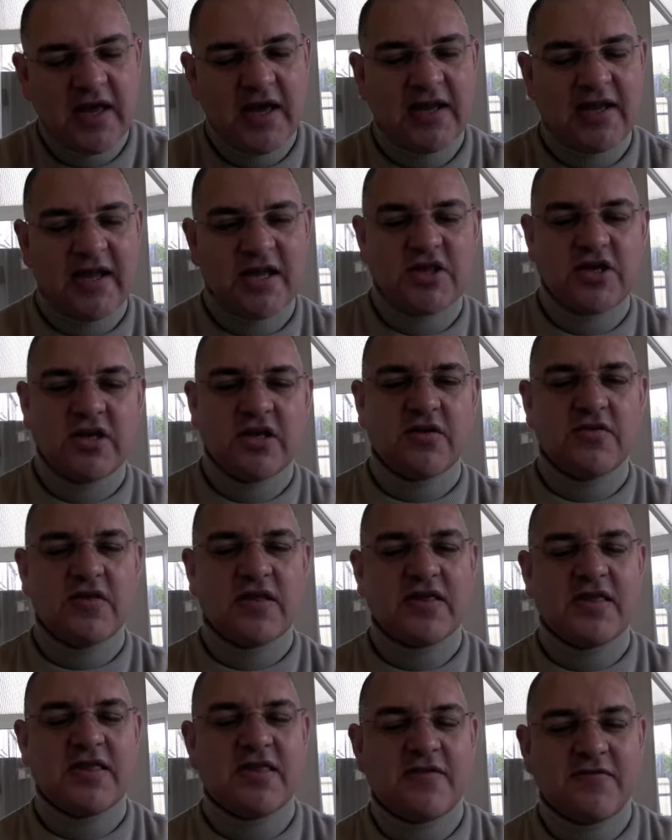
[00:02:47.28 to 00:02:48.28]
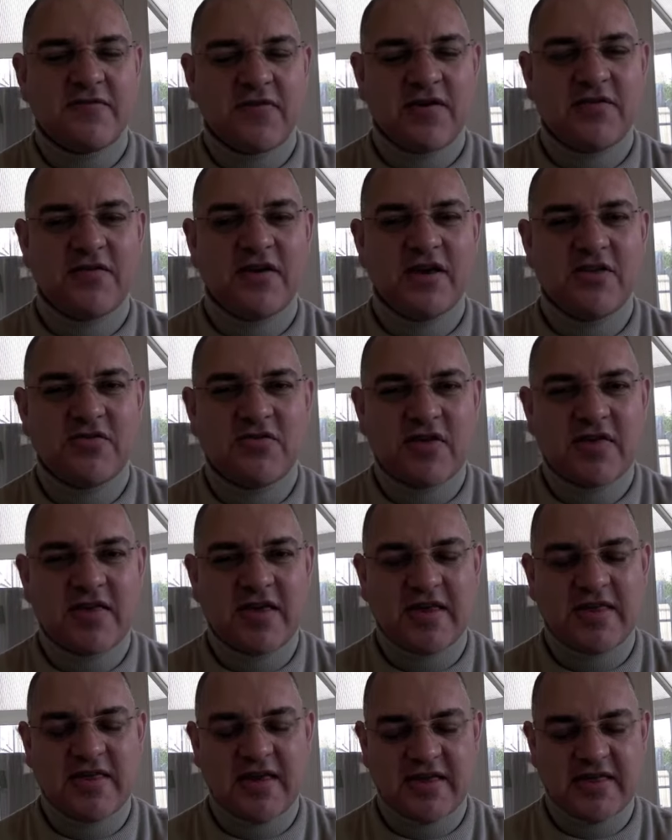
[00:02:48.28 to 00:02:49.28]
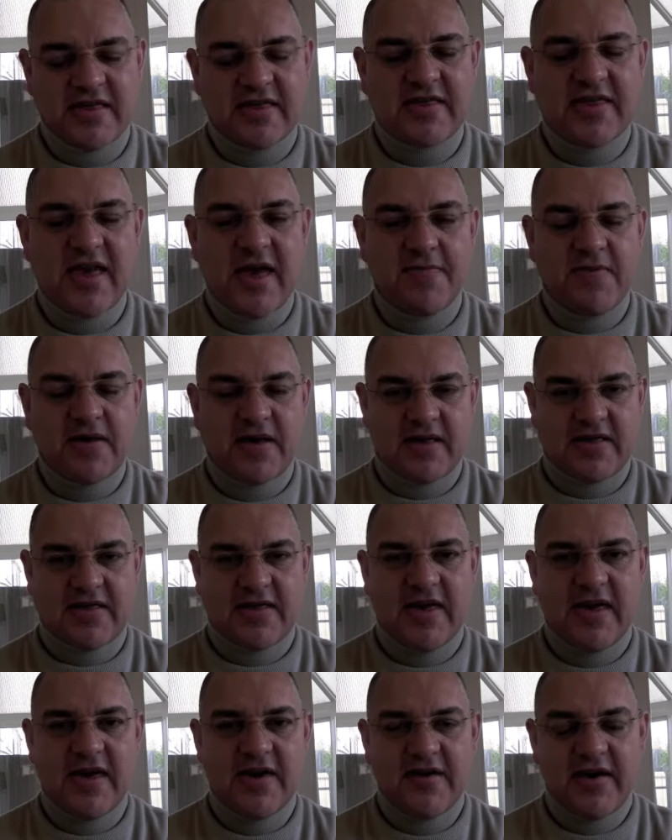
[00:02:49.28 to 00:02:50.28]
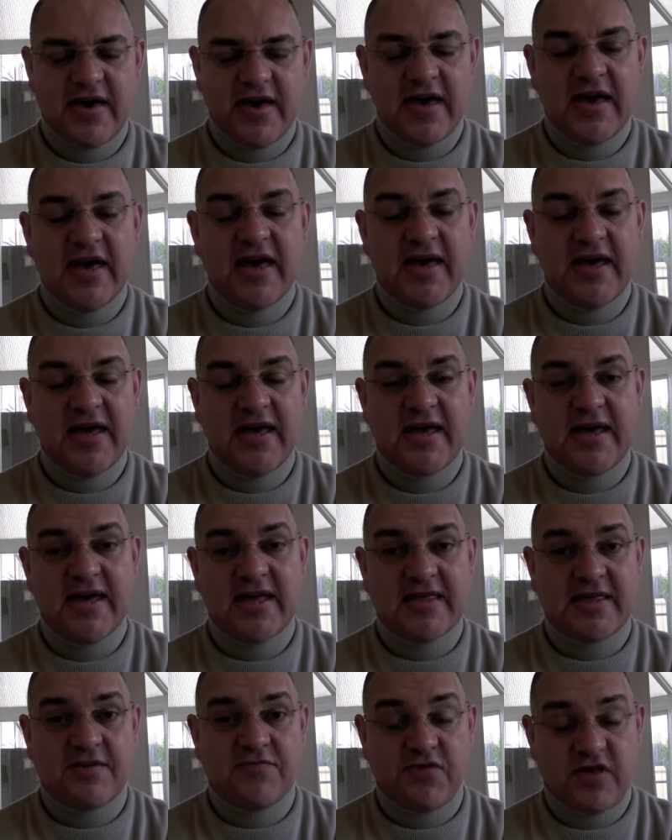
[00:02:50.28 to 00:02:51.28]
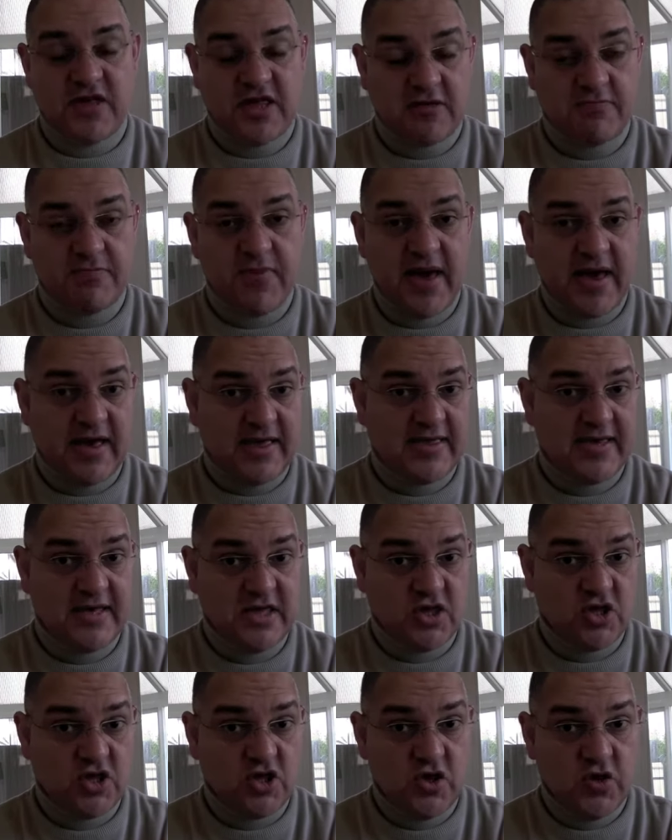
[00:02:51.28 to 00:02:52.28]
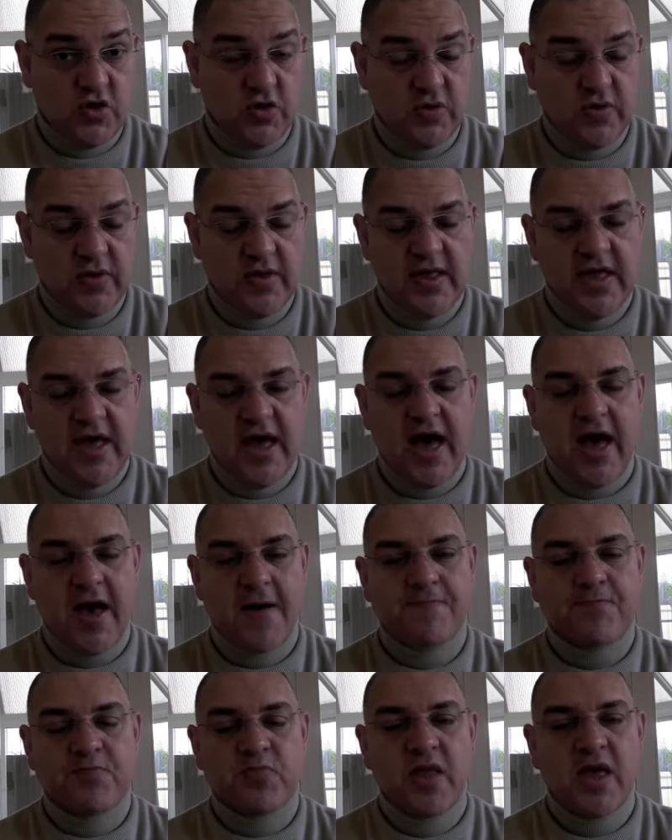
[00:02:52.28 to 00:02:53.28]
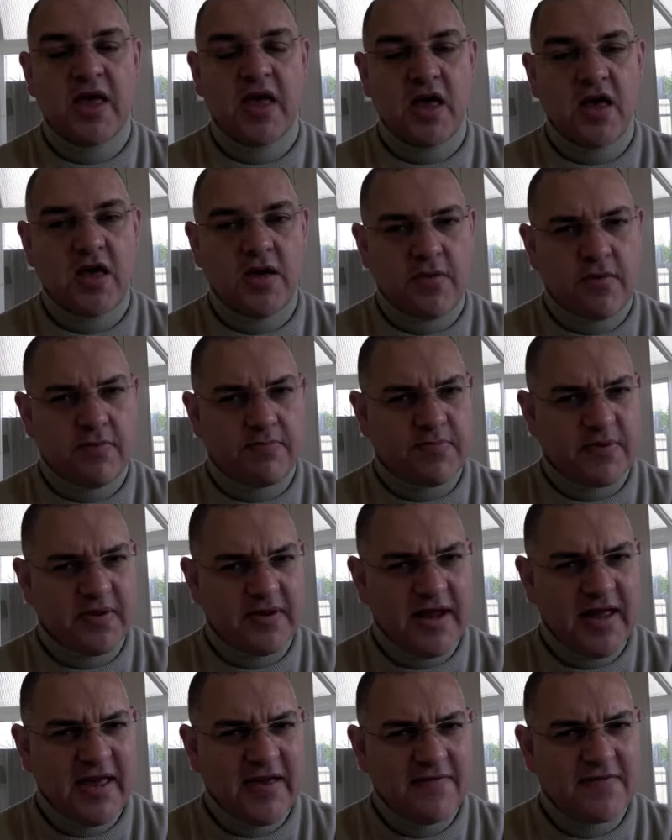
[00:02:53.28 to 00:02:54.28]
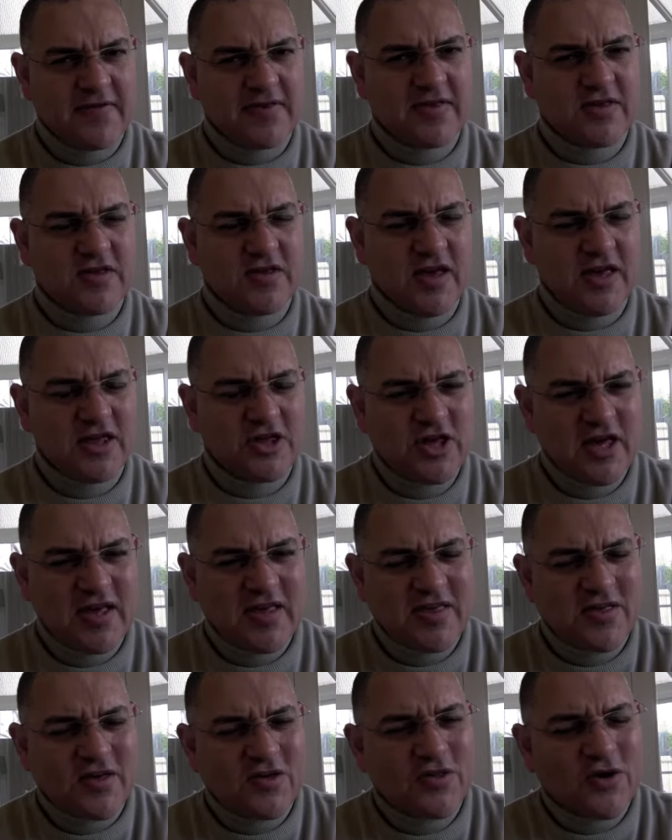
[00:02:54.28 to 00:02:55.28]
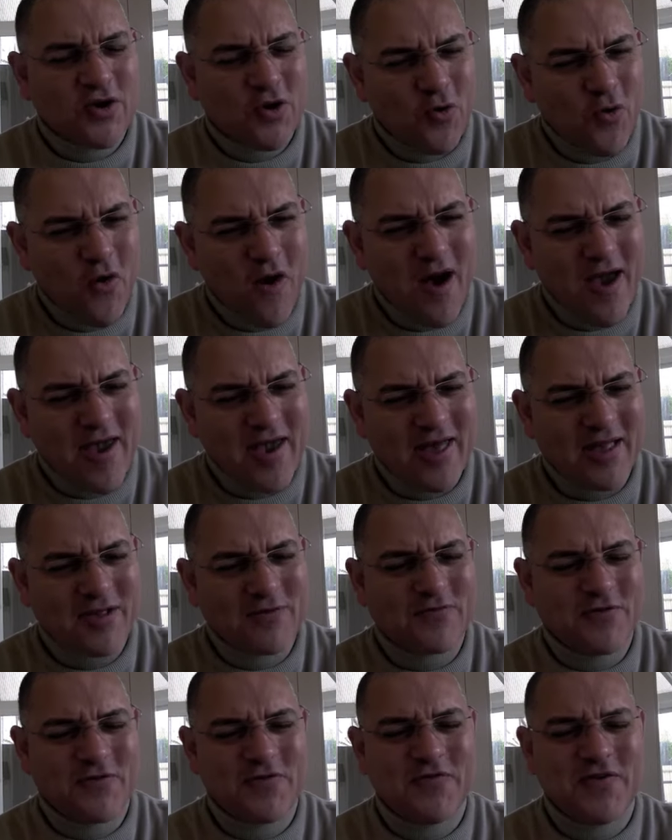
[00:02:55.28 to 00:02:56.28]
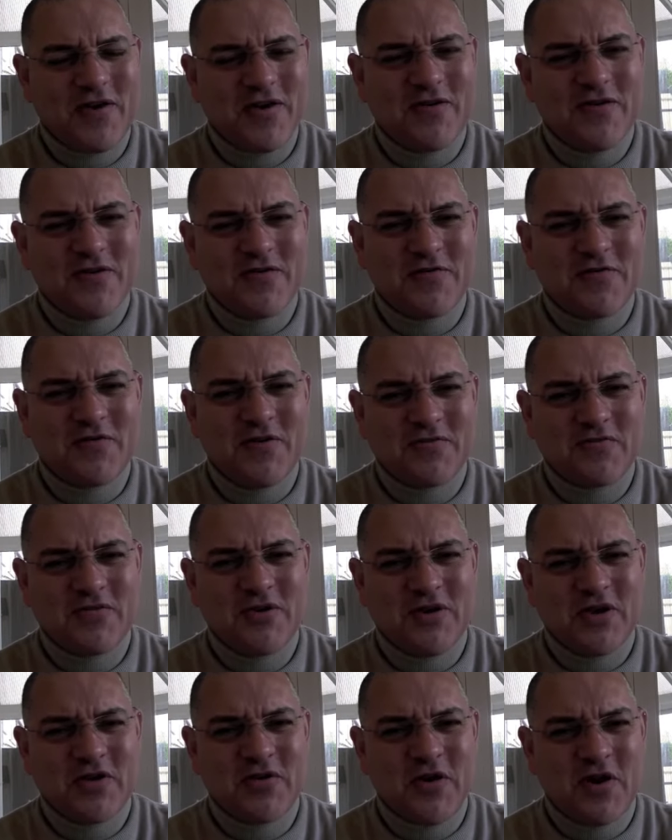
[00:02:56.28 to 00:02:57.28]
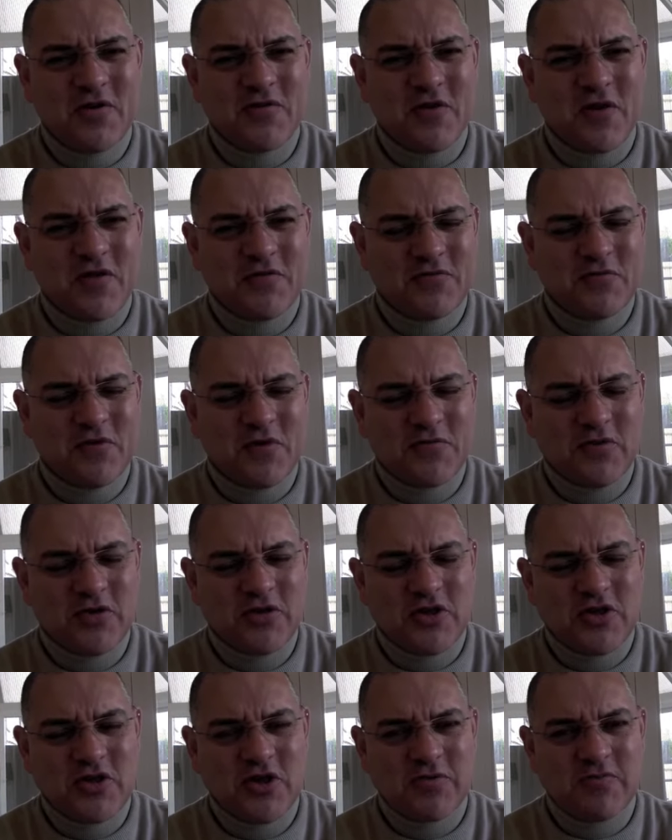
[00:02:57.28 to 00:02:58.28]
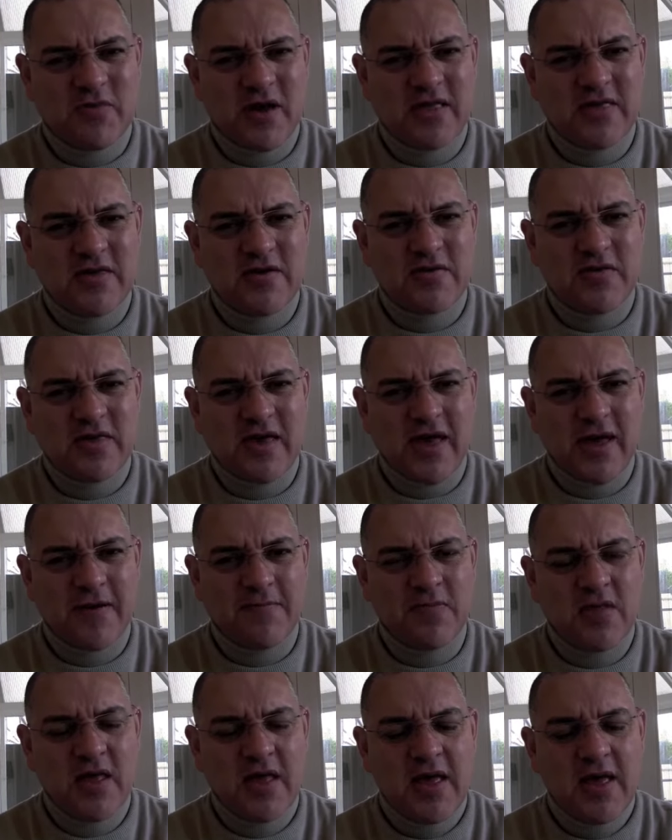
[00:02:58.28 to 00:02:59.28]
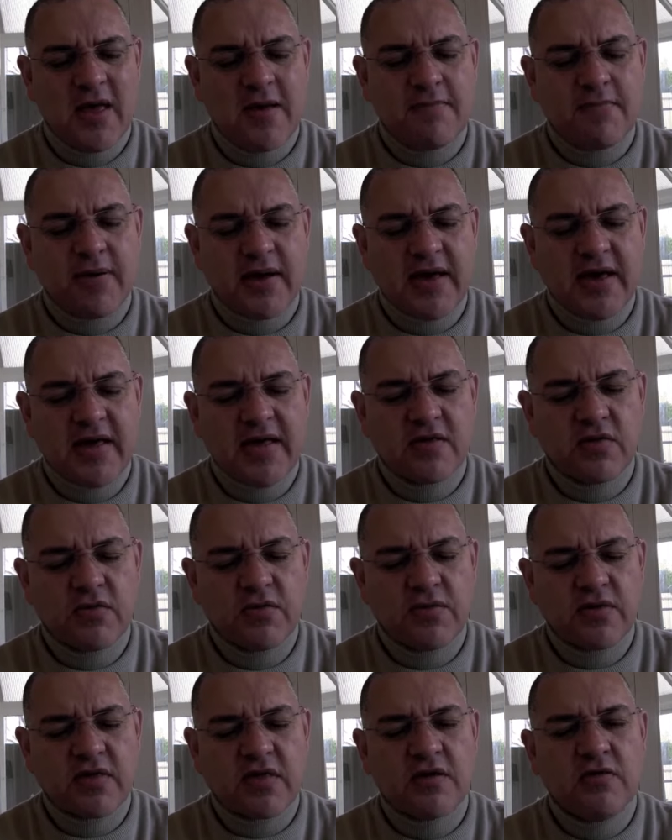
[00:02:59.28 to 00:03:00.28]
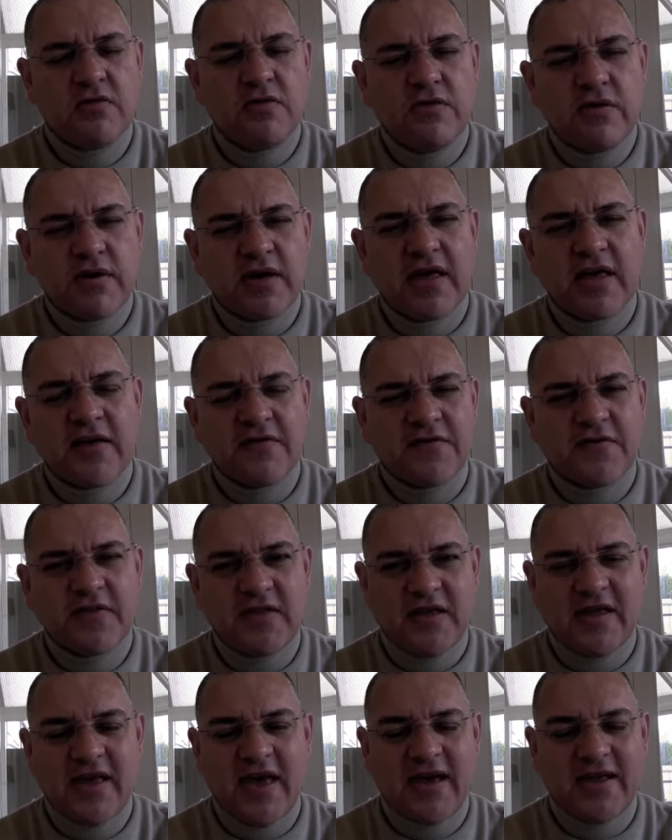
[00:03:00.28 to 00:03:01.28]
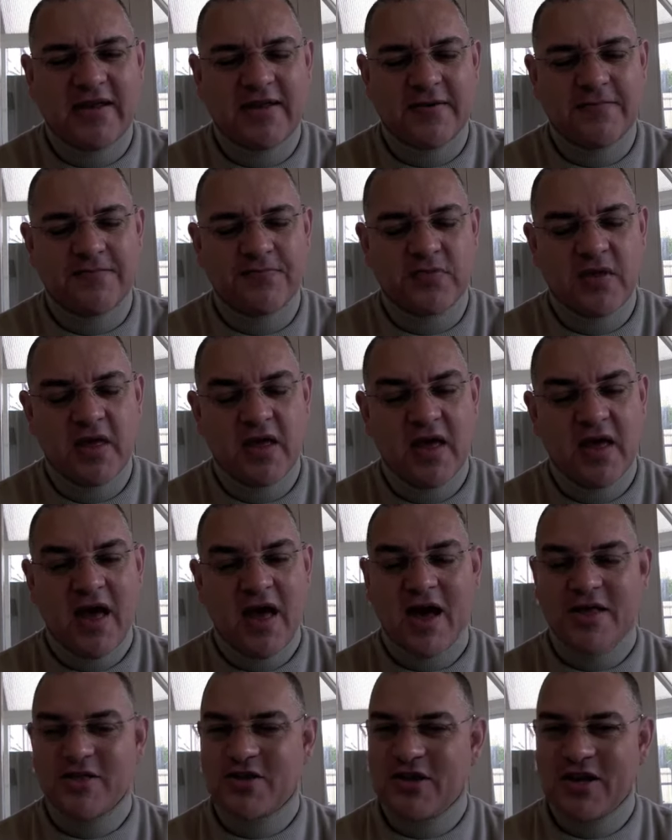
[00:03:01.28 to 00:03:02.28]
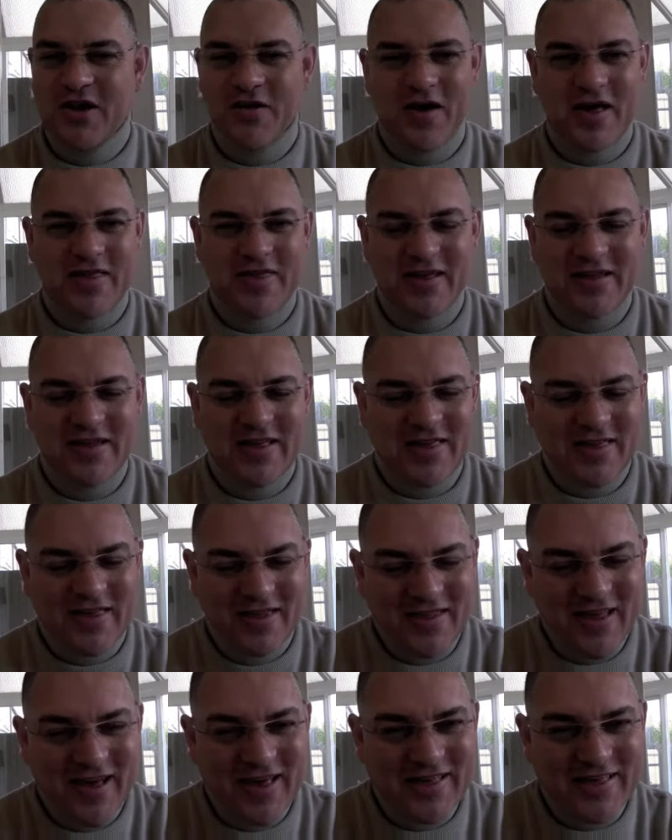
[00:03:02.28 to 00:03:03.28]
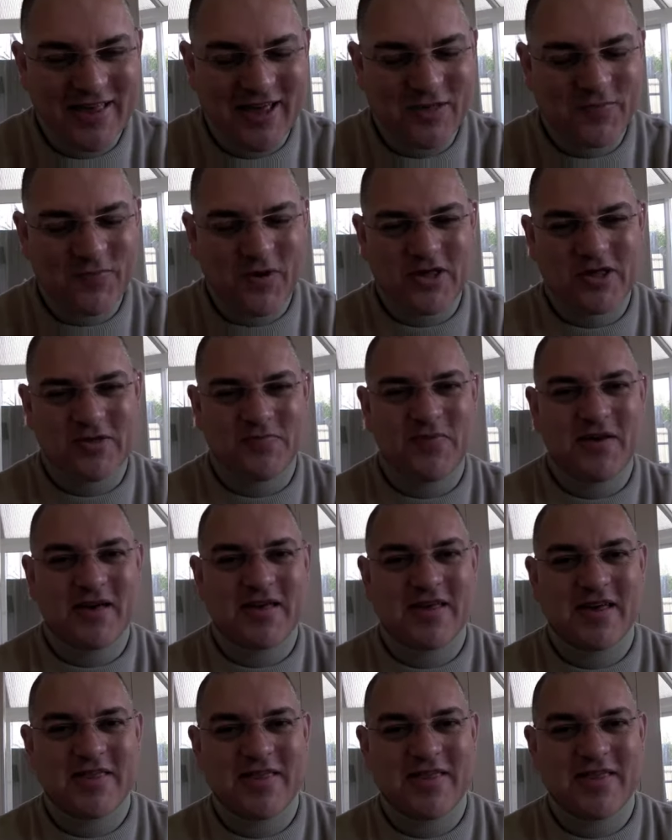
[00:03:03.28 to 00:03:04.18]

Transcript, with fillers: Now, Gino, this is a very interesting thing to say because here, here he is, a respected Jew, um, believes in Jesus on the quiet for fear of, of you know, of, of what the Jews might do to him, but he's also looking for the kingdom. Do you know, I think this is a nice expression because I